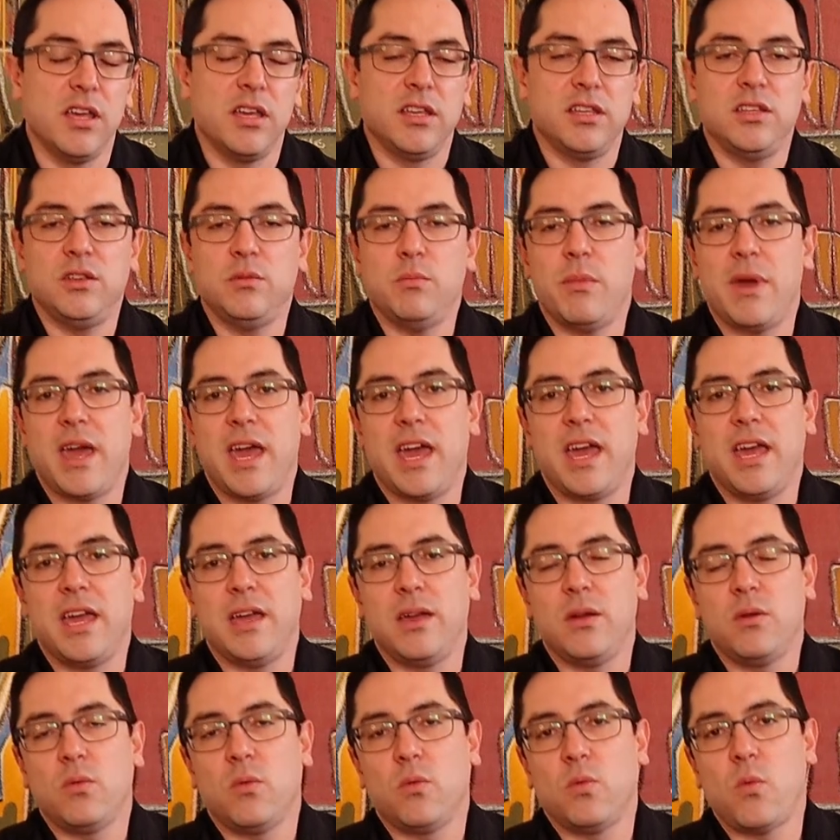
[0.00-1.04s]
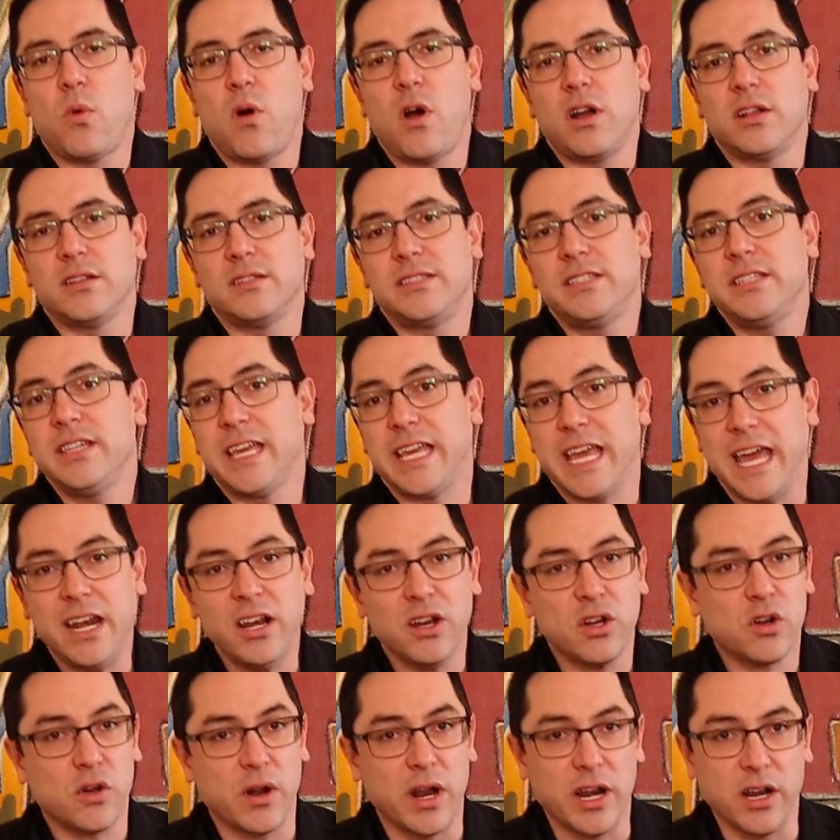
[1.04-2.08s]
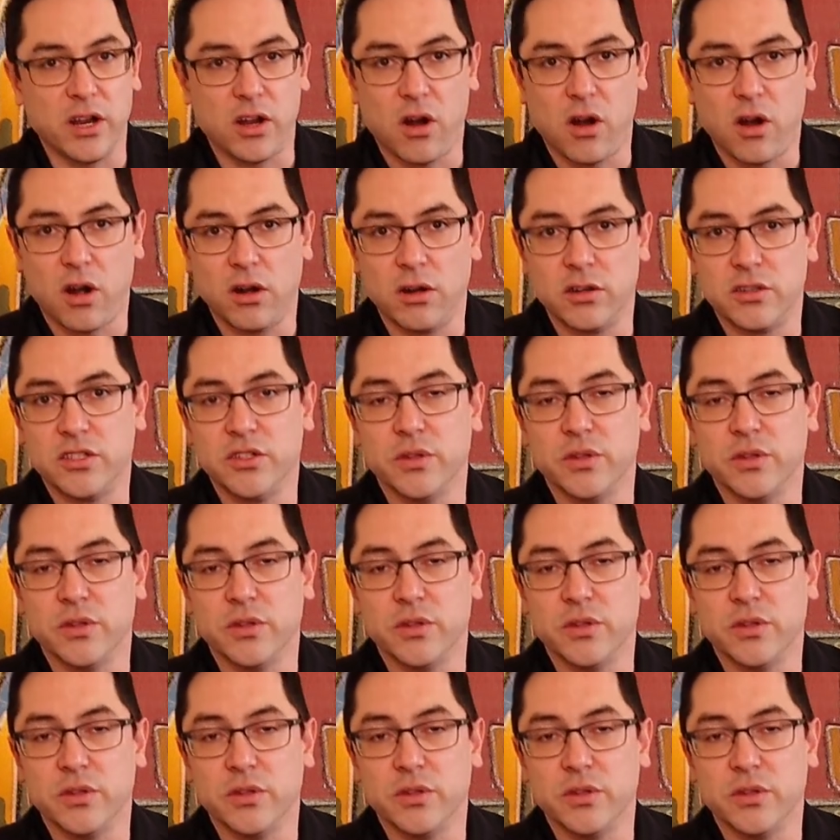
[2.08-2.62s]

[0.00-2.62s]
You may want to get a credit card